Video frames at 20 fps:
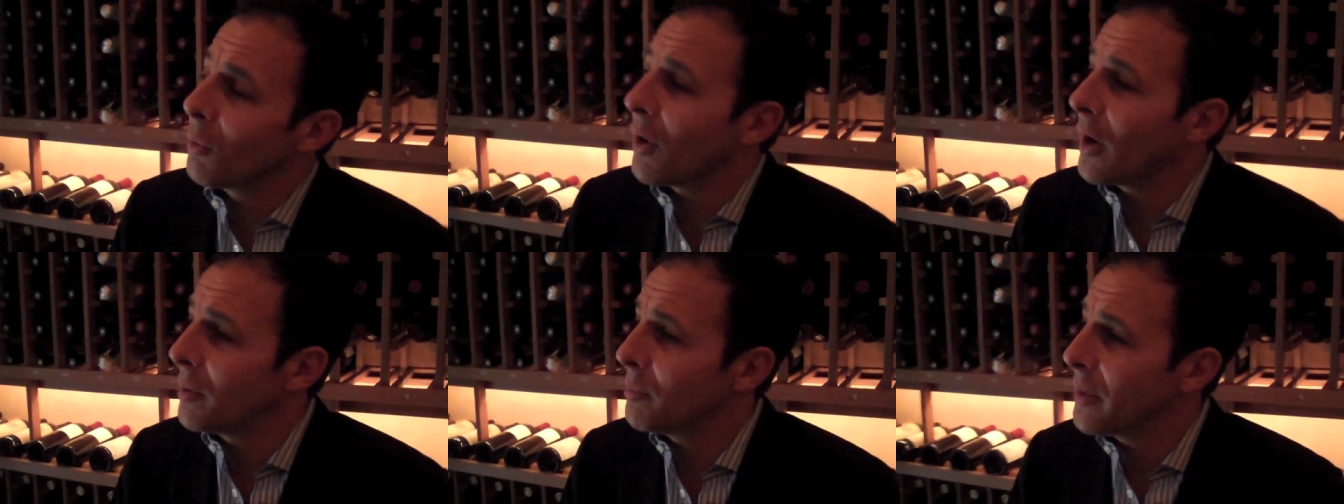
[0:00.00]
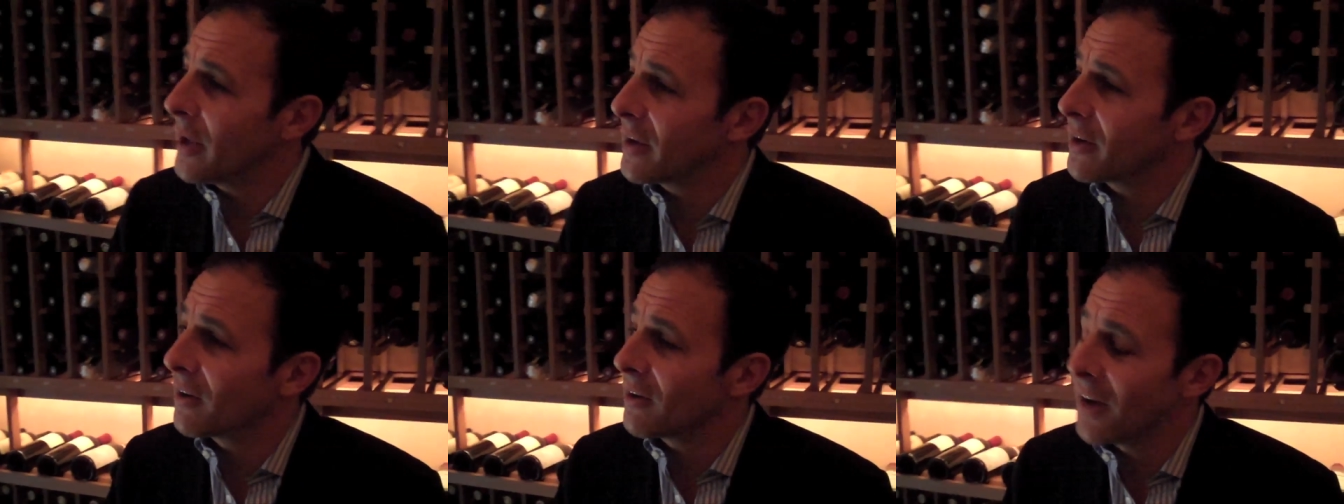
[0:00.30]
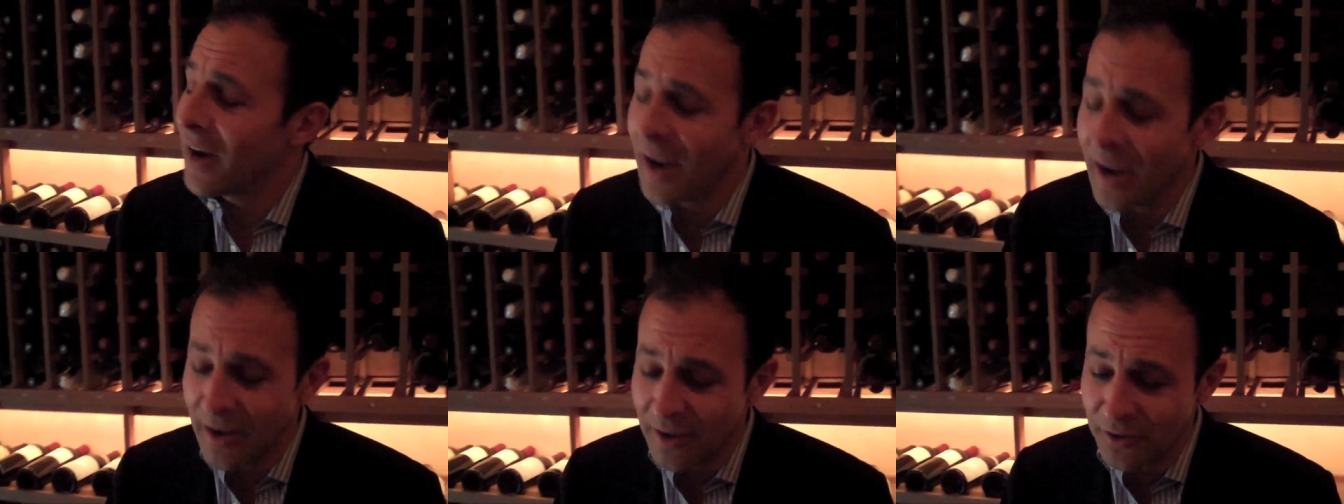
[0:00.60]
winemaker,
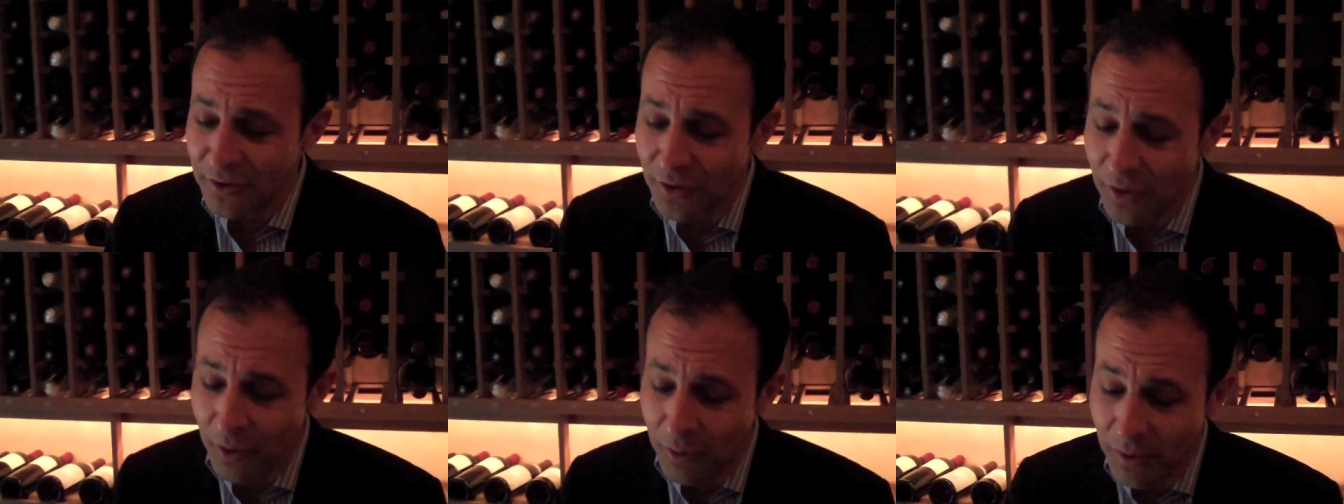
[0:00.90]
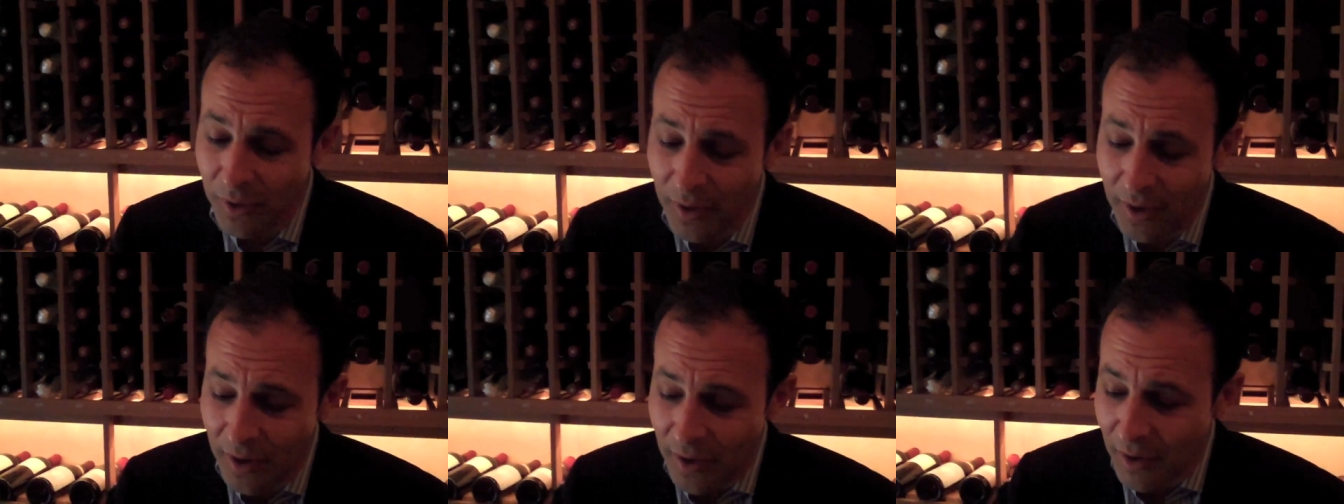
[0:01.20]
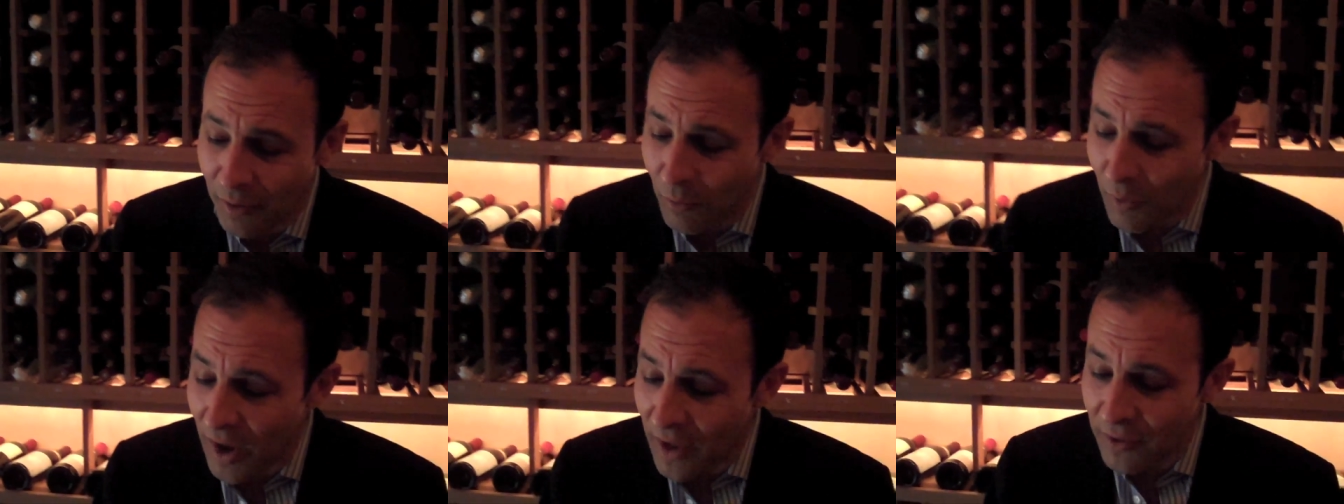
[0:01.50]
and so
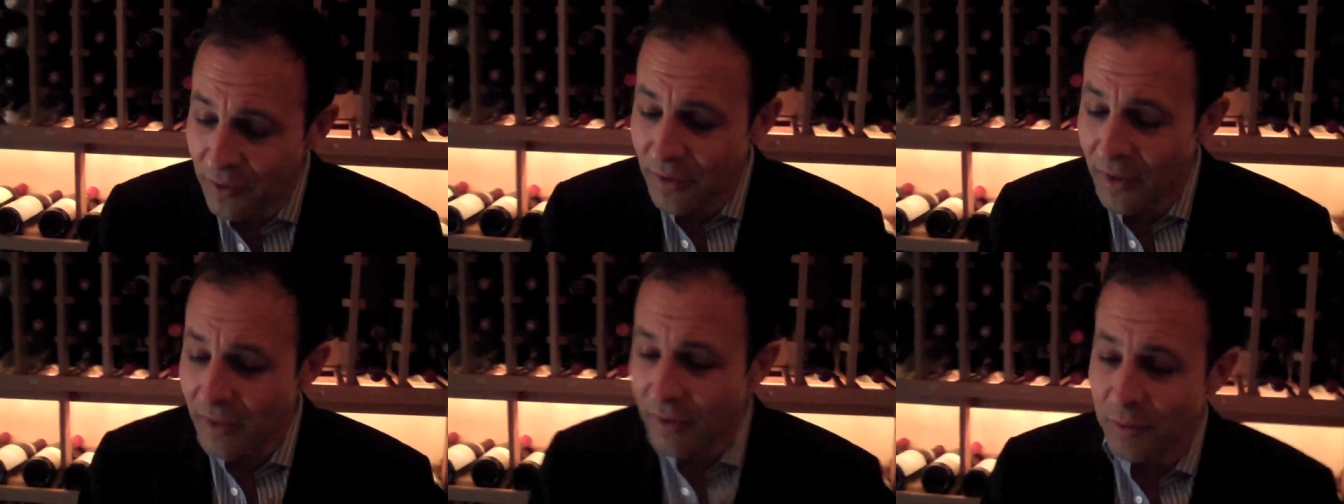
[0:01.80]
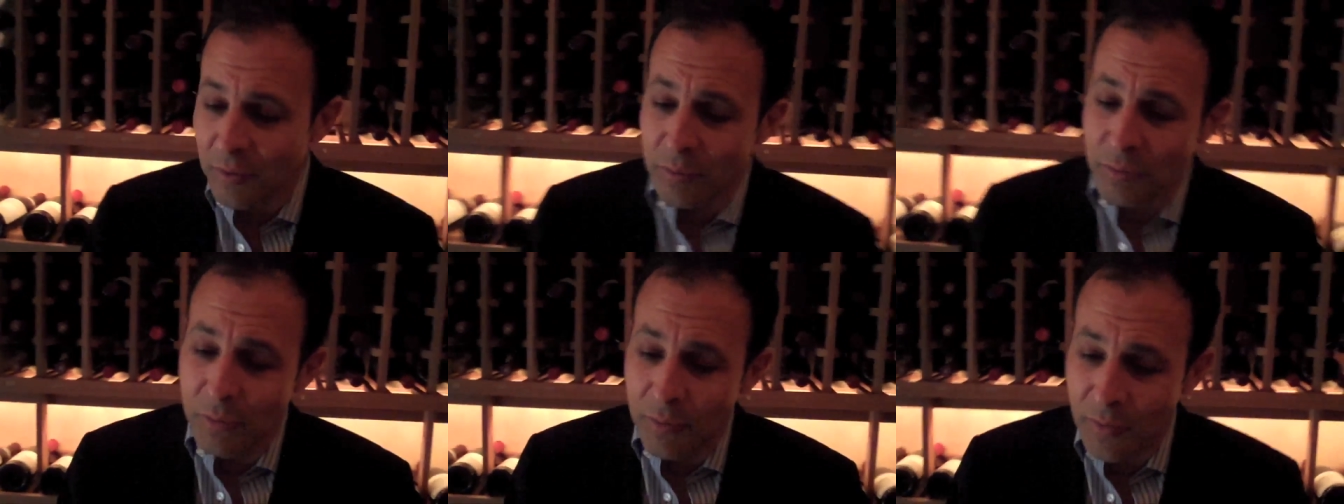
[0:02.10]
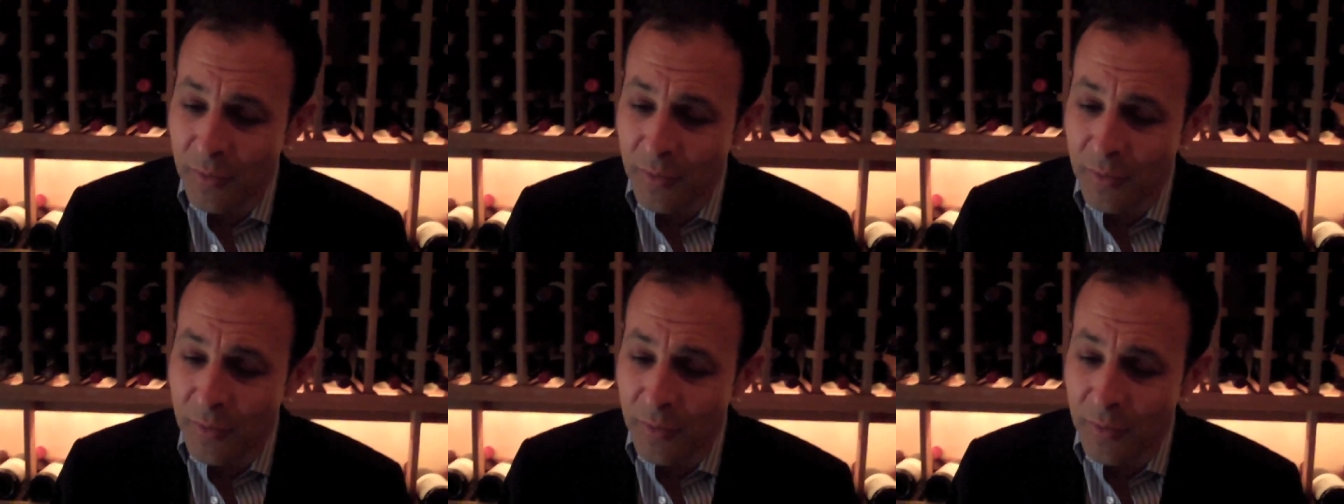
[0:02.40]
rather than